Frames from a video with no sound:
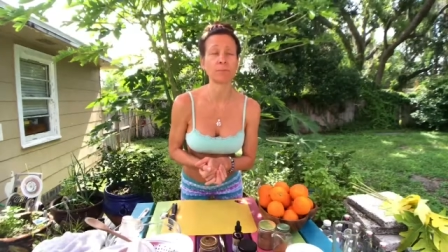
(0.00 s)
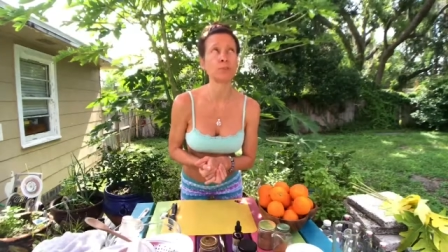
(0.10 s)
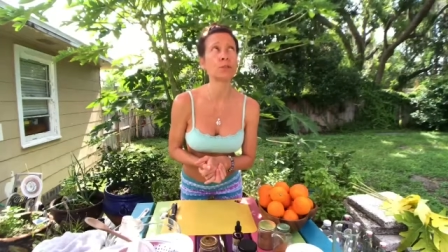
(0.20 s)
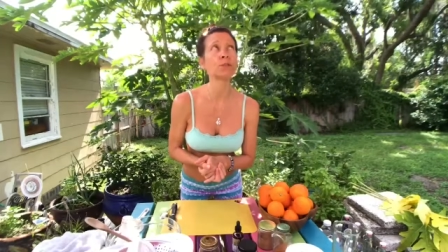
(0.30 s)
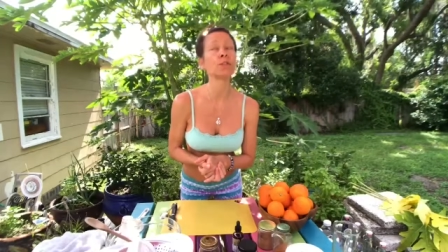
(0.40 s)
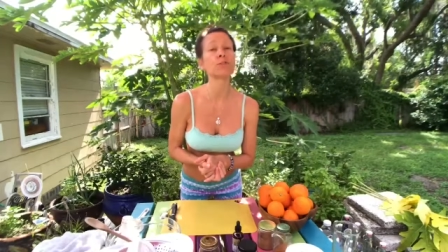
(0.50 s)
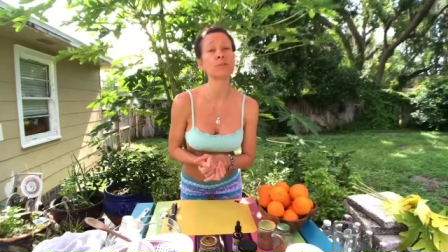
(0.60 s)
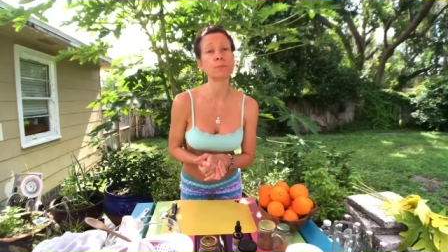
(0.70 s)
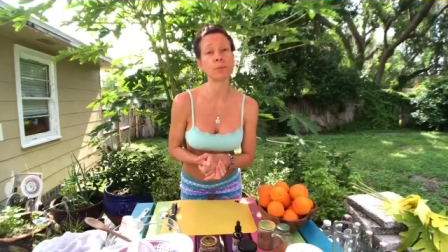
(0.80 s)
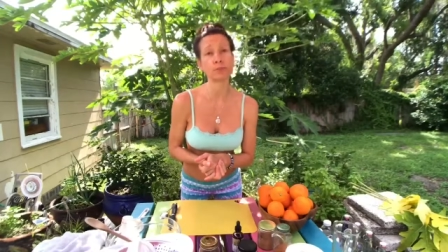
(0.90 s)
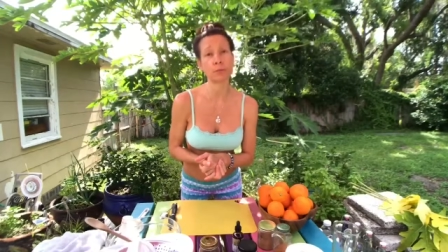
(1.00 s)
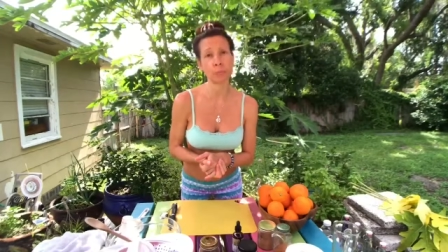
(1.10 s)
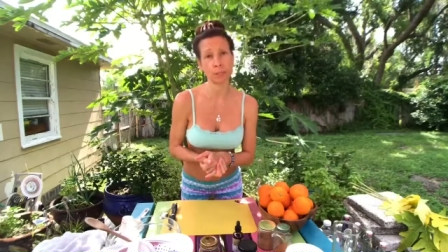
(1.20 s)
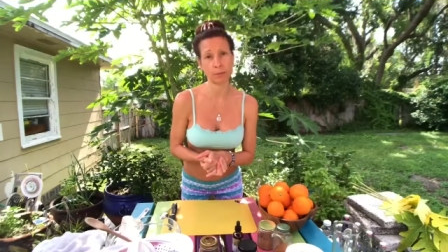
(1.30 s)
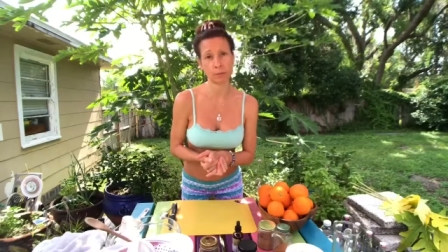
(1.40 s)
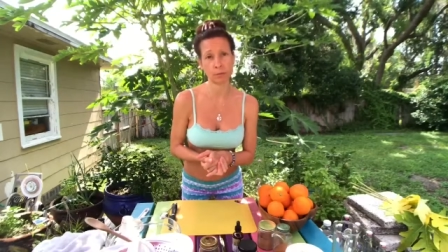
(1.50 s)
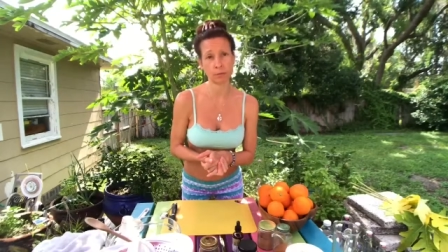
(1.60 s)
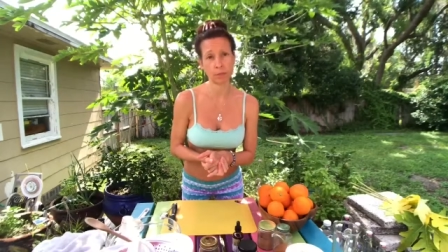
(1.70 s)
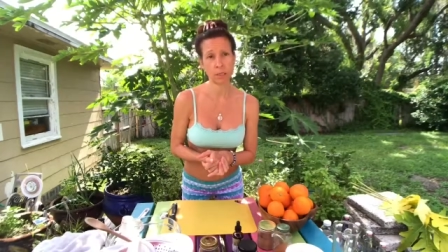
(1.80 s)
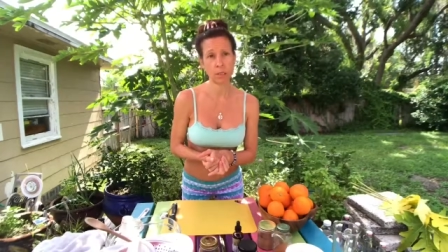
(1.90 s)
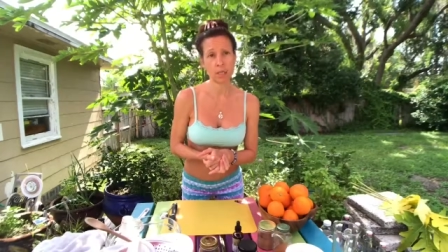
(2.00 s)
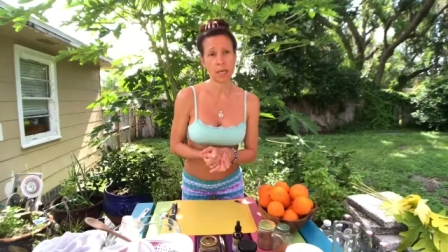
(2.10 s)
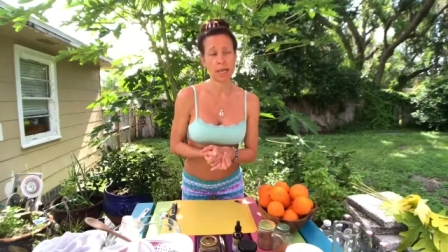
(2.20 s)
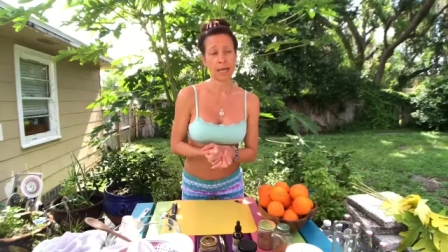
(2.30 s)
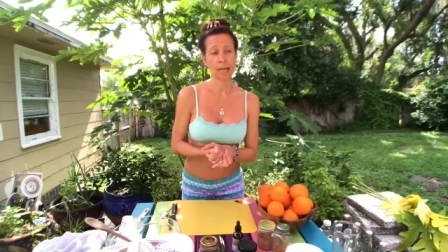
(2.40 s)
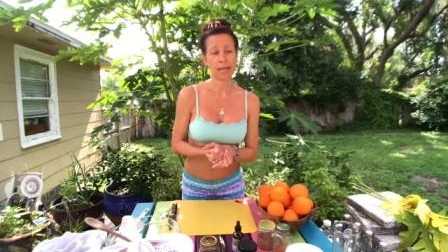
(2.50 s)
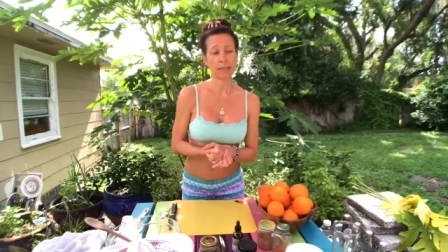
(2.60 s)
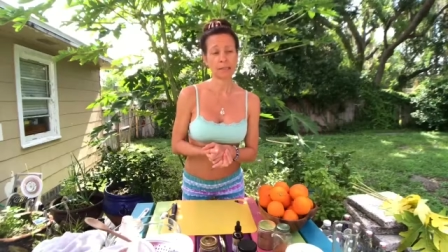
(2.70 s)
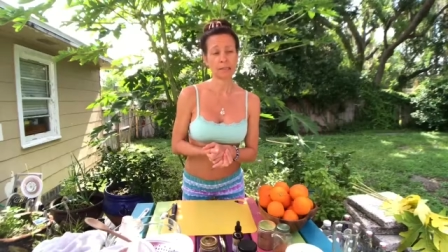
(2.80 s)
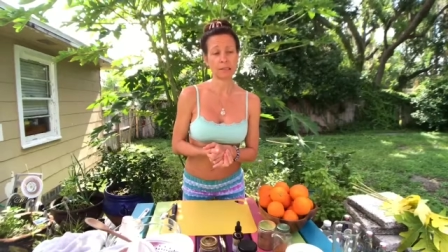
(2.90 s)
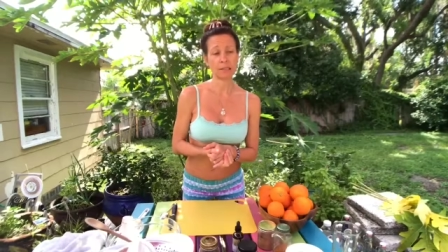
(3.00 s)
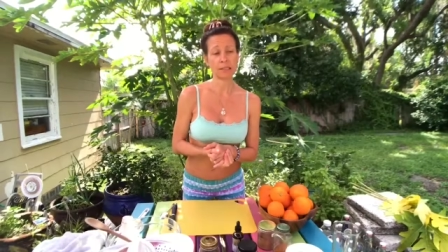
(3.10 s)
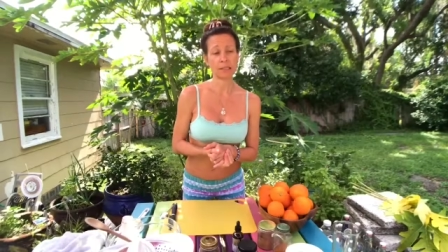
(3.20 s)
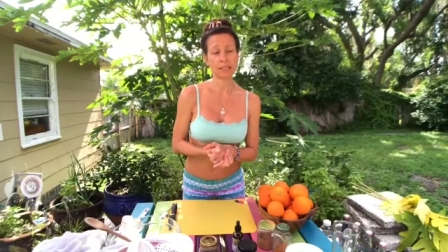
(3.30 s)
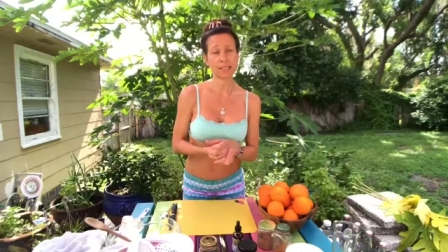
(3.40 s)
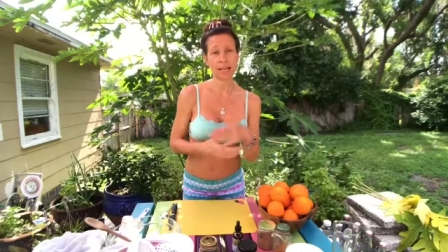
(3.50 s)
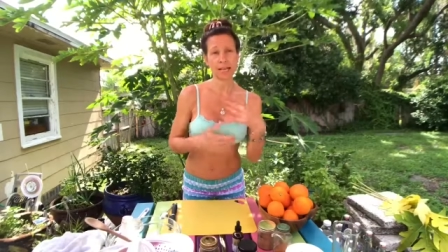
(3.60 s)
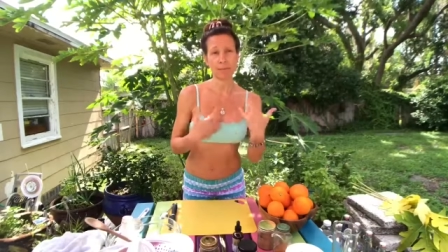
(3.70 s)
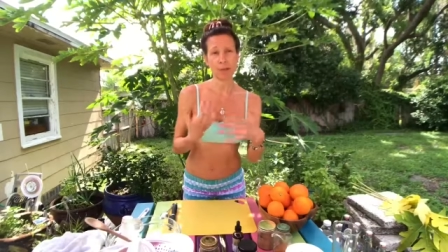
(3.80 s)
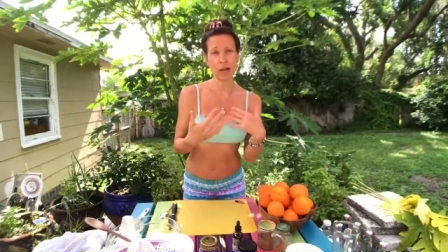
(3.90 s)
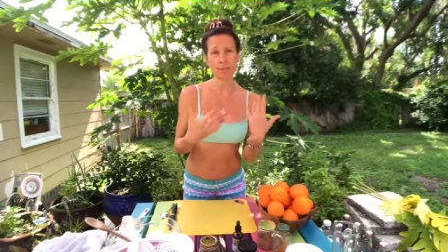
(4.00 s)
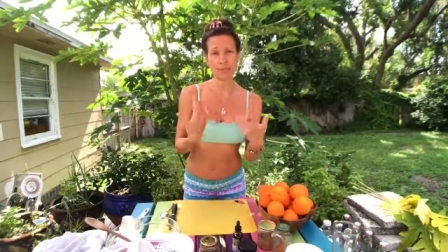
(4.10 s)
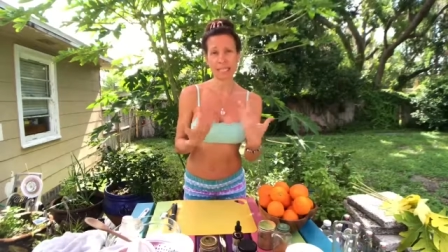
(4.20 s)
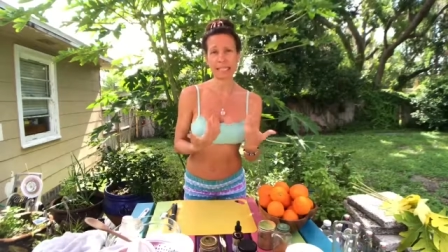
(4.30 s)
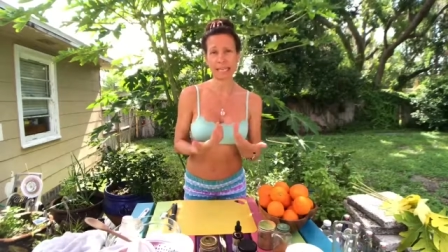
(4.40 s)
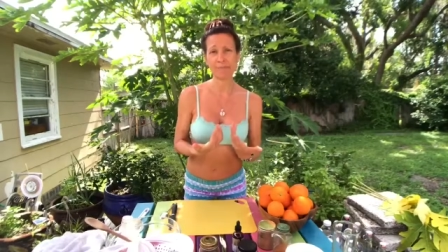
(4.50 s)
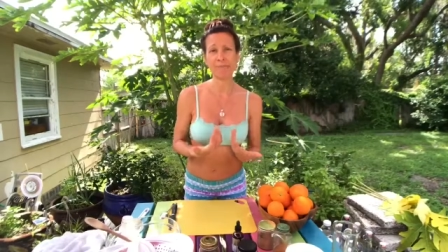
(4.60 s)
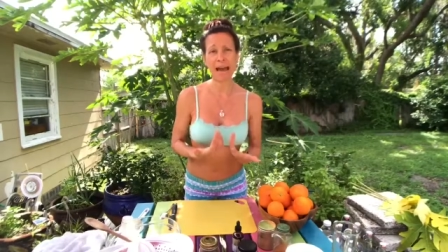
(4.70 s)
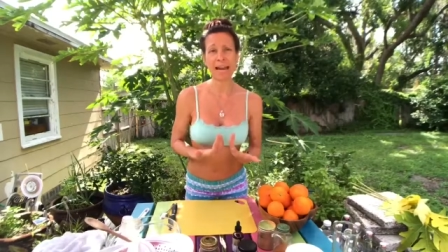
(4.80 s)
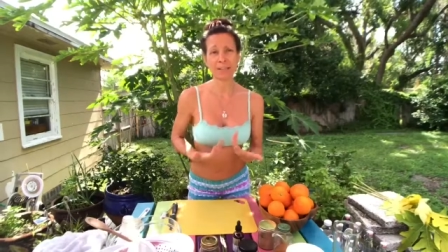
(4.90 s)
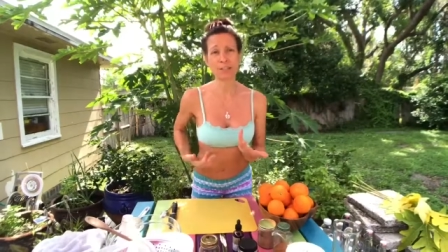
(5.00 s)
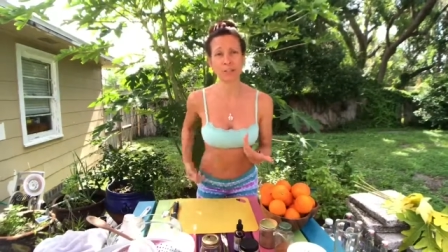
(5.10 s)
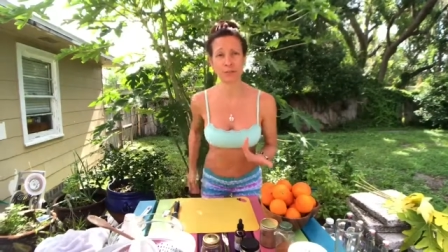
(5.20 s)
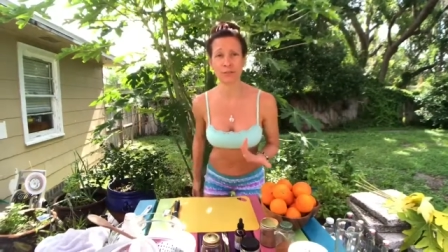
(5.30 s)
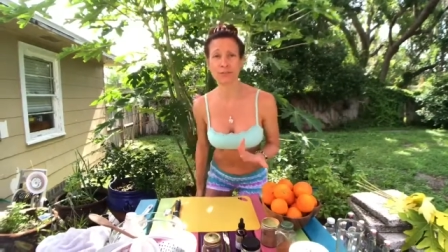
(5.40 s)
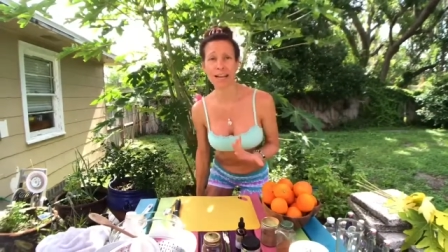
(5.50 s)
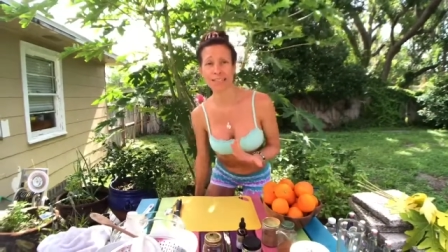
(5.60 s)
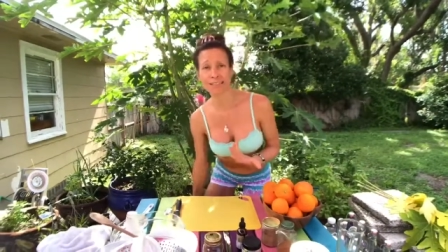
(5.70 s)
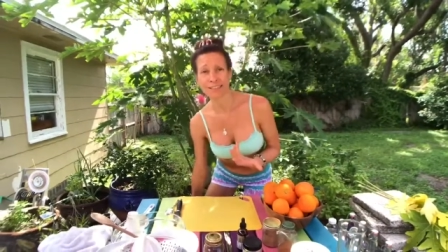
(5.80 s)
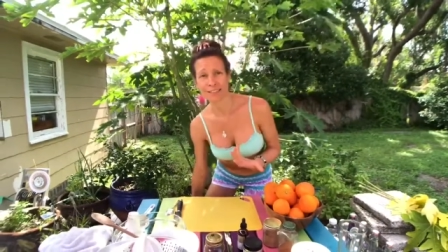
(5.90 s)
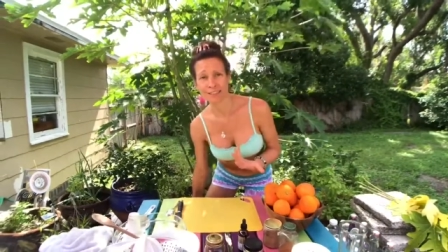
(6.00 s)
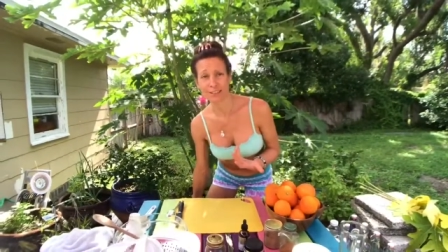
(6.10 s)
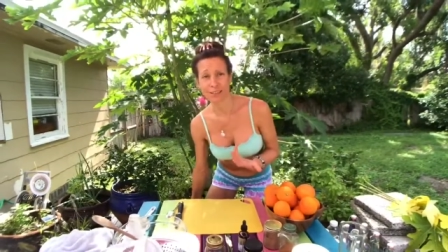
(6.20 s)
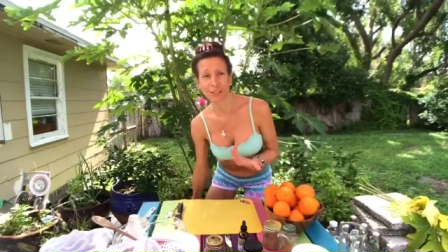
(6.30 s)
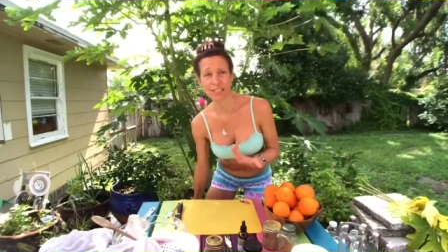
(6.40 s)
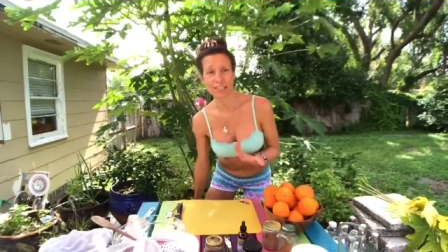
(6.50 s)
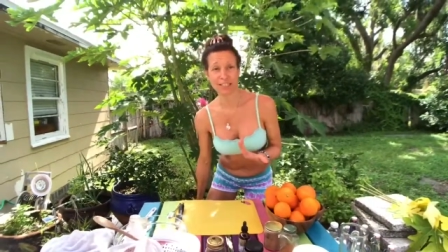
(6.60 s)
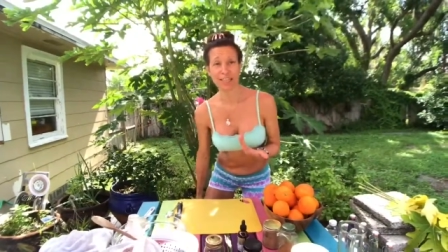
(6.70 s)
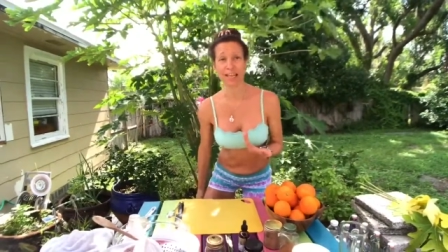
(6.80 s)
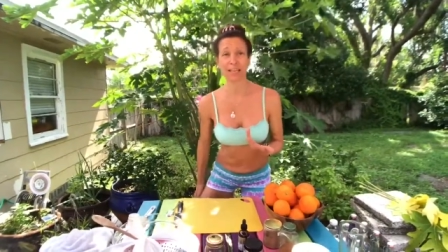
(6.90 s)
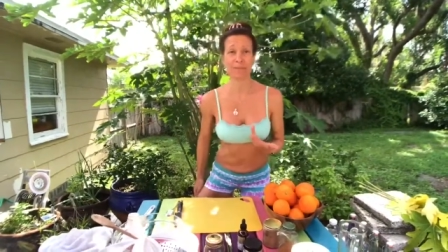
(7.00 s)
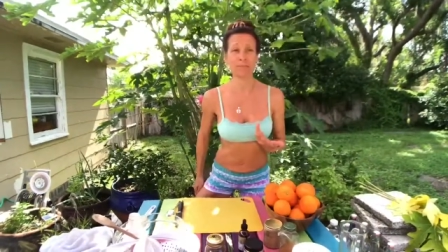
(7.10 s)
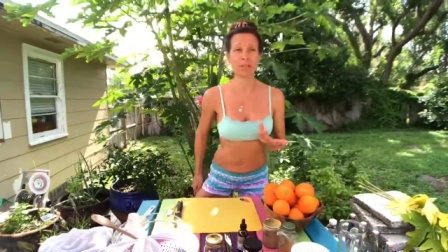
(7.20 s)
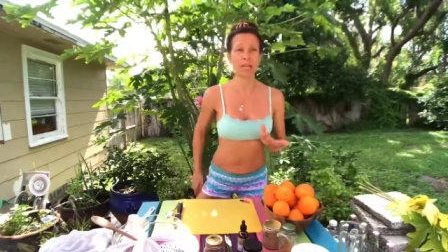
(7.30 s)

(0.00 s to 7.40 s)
Beautiful, beautiful people, and it kind of brought me again back to the fact that this is a crazy time.